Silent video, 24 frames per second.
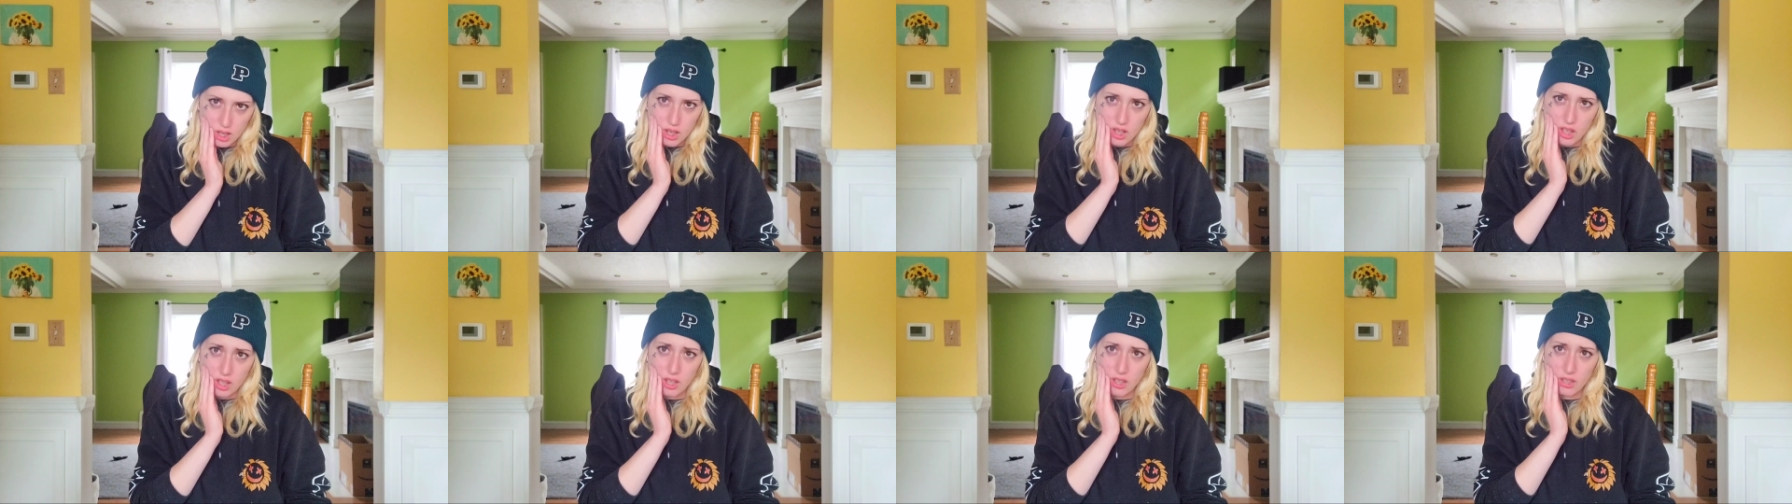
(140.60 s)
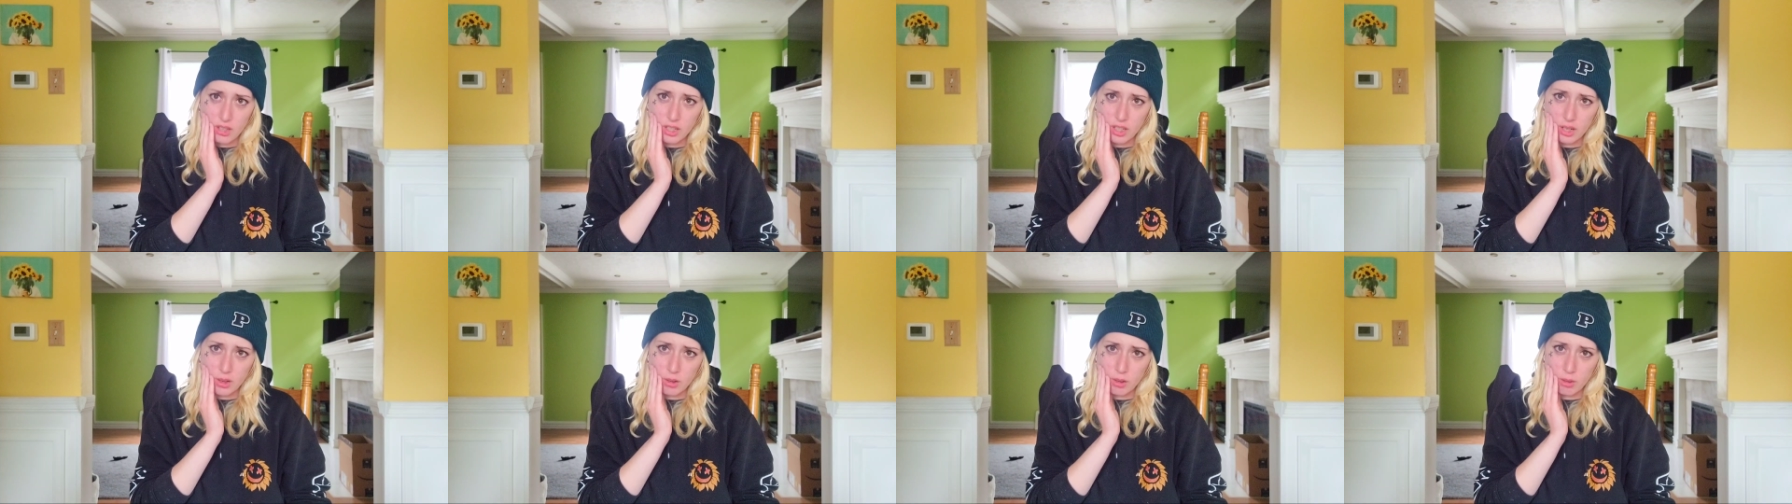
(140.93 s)
I don't
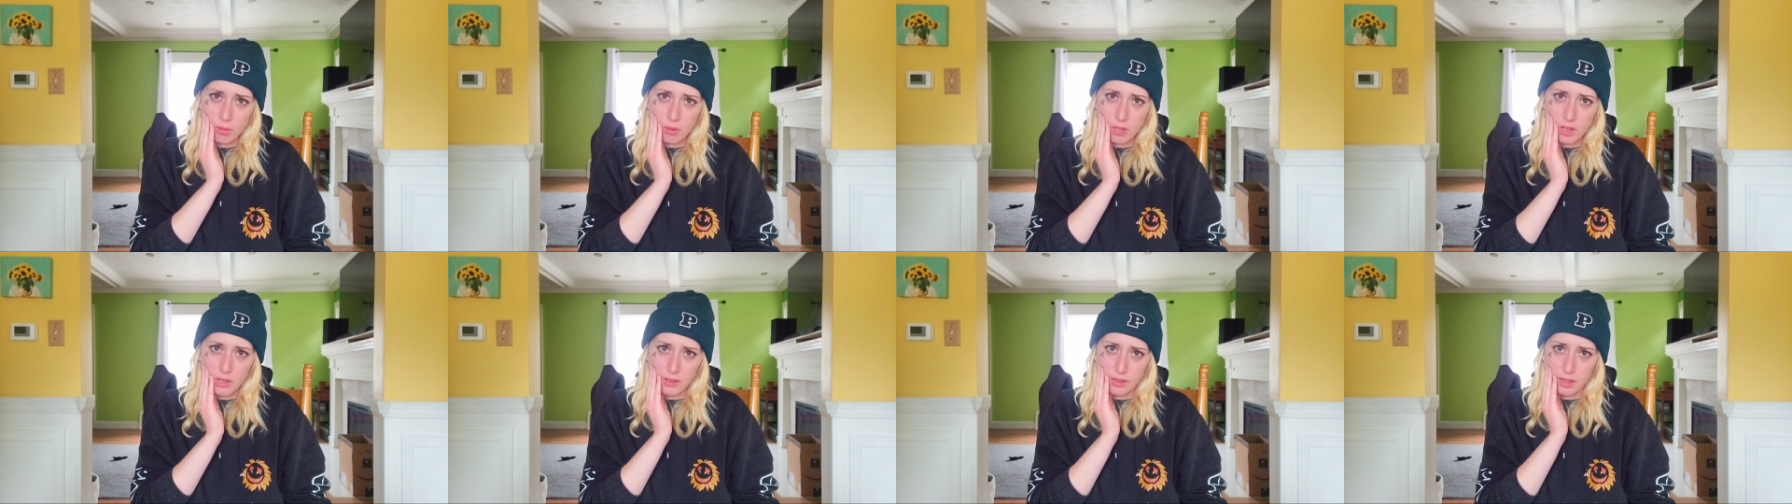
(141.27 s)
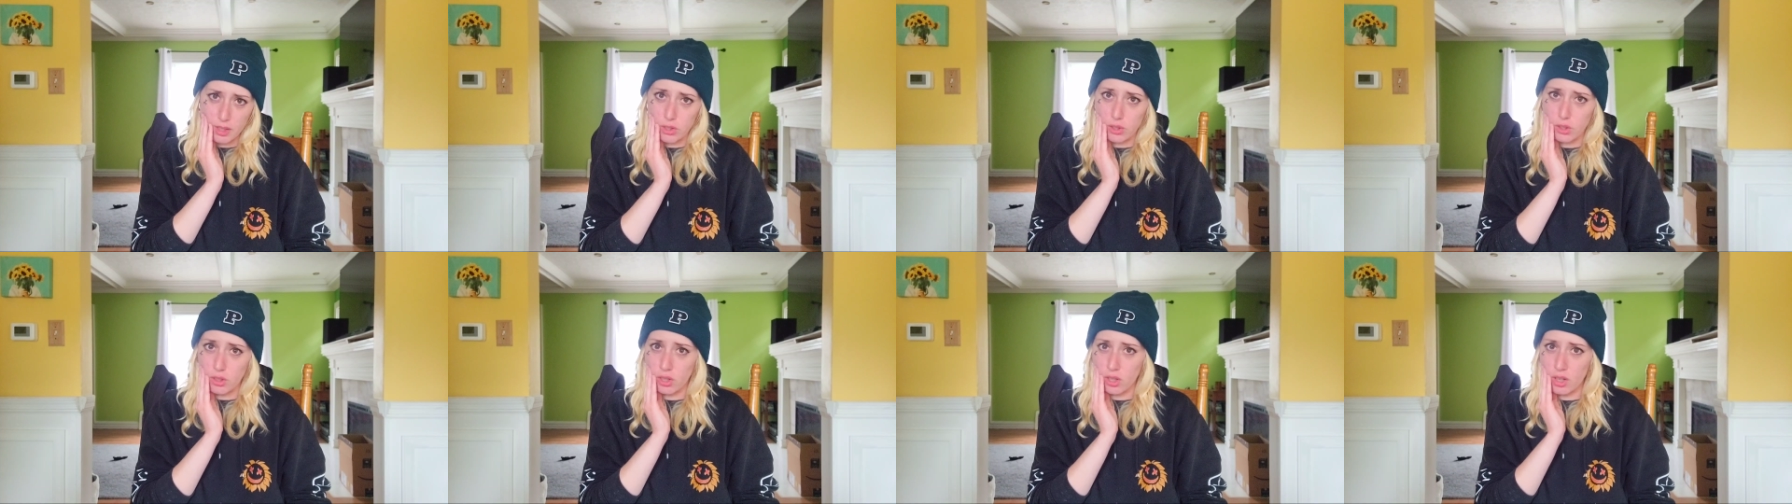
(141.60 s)
think we're gonna be able
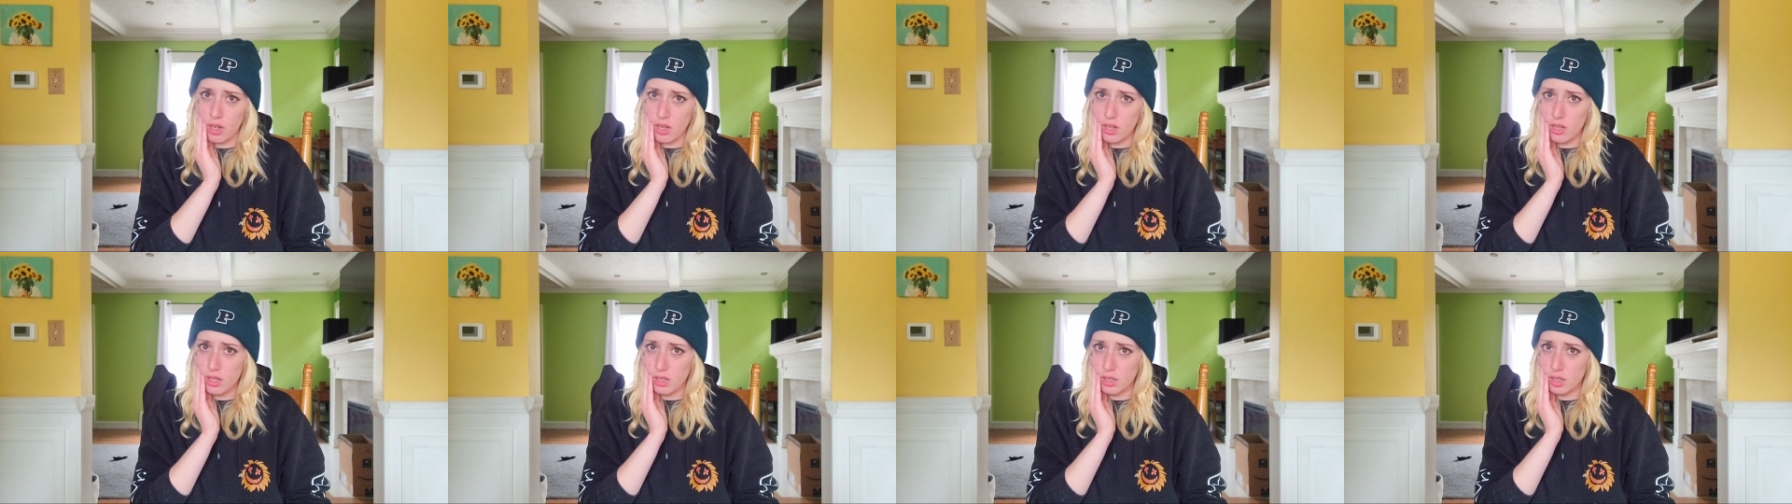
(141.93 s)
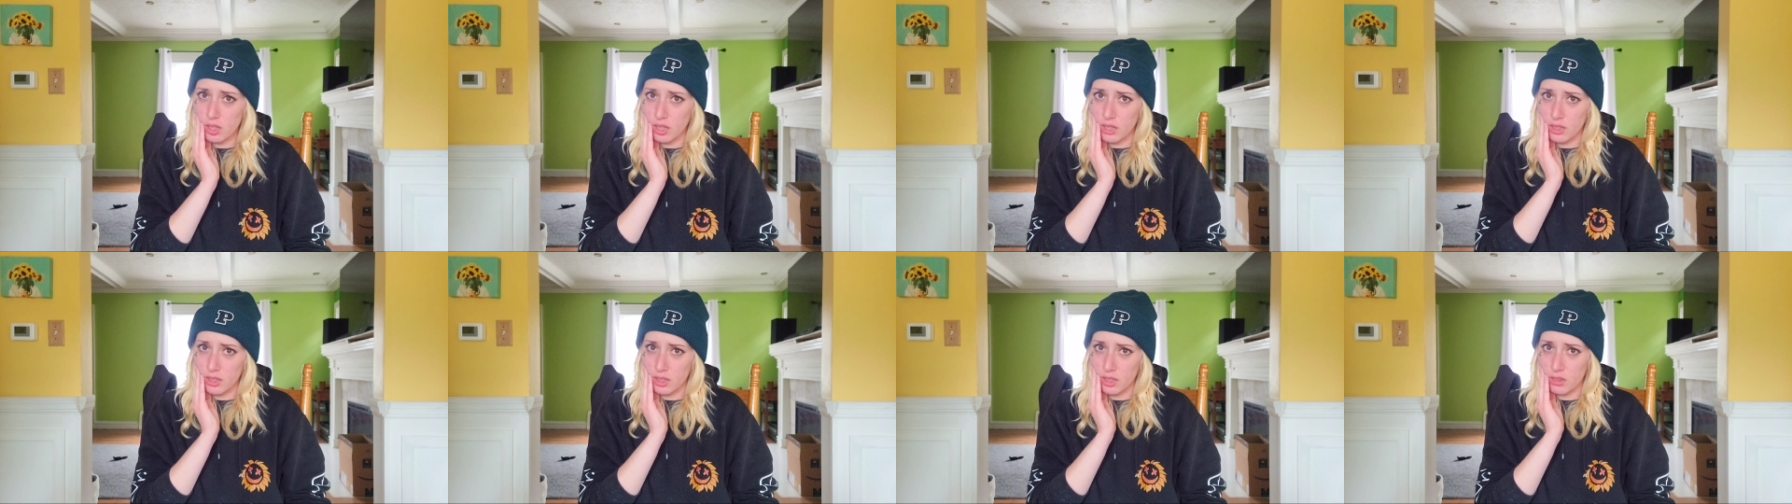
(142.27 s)
to talk a
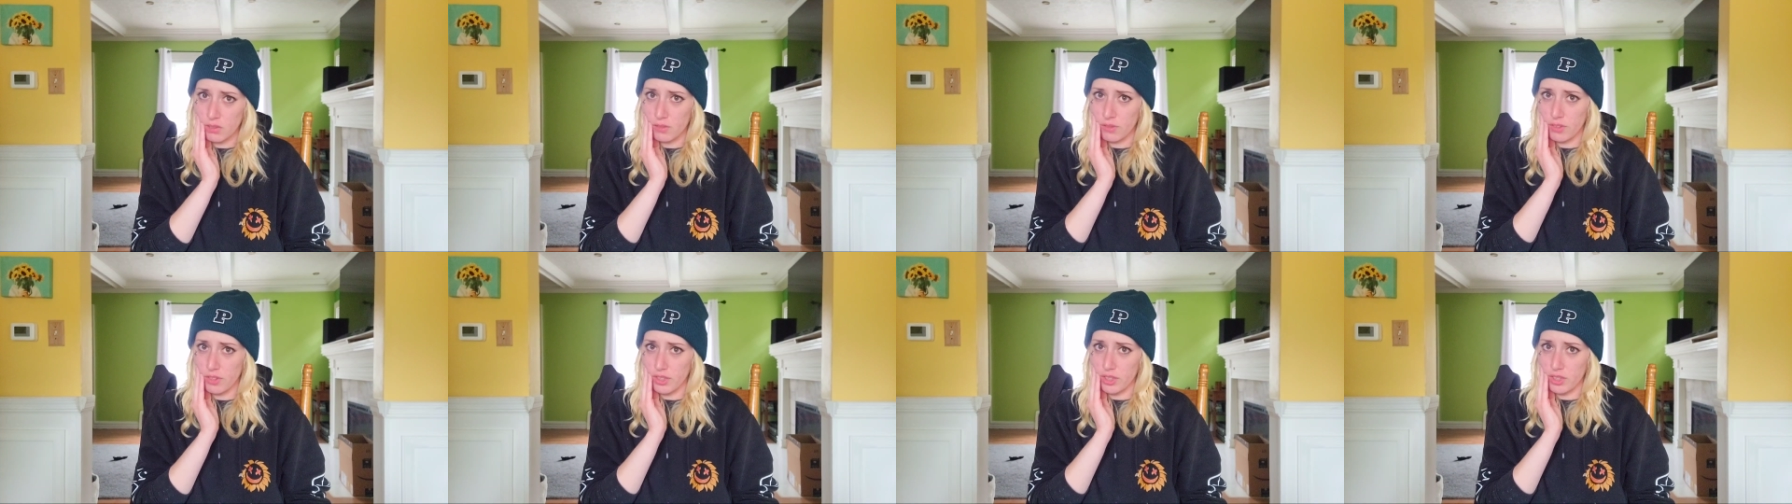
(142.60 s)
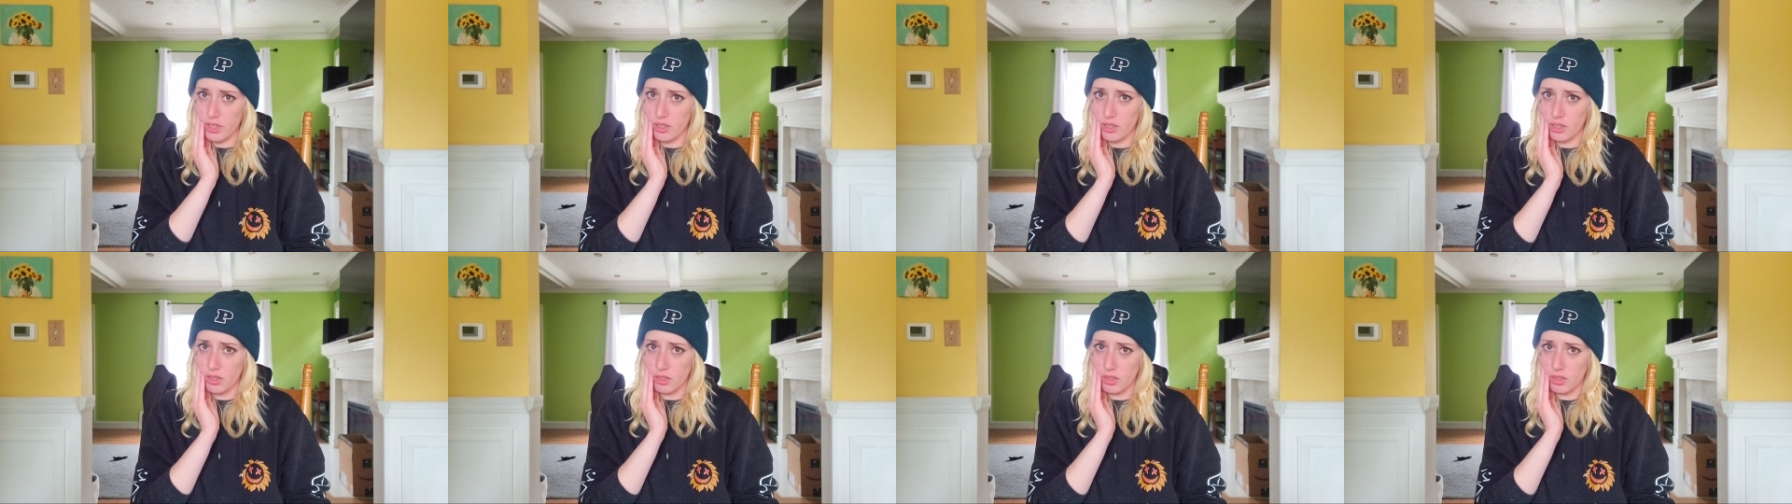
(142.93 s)
lot in this
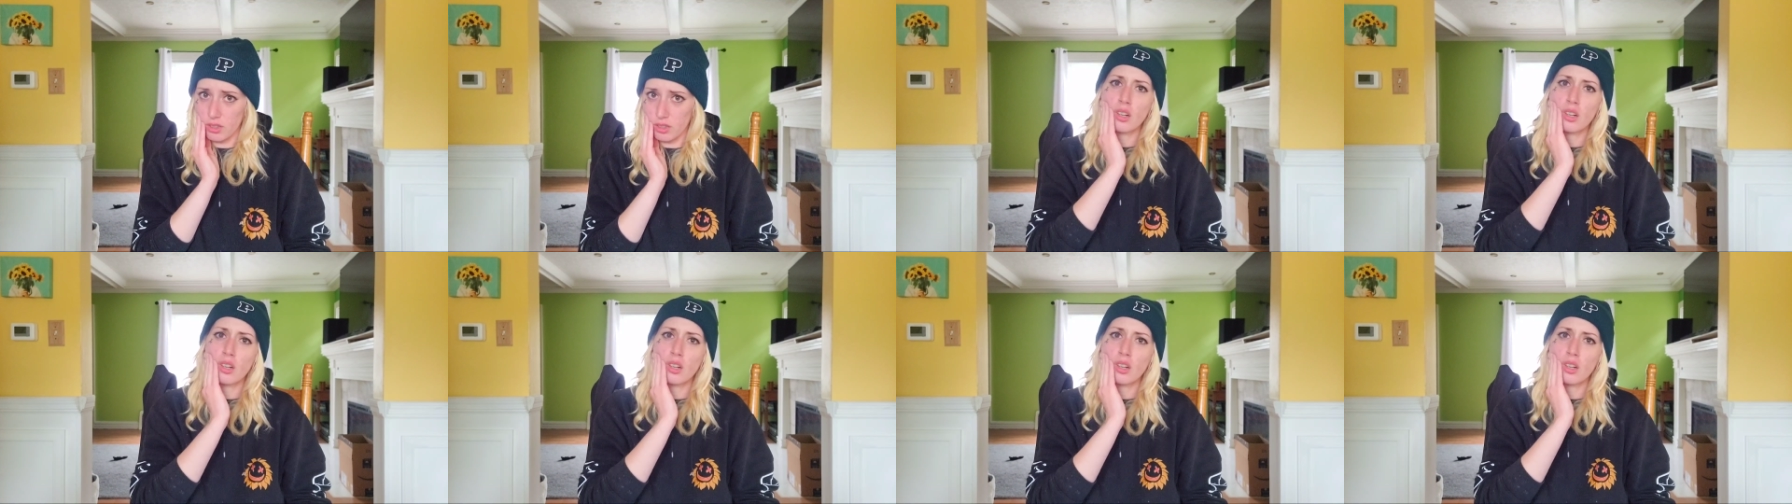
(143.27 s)
video.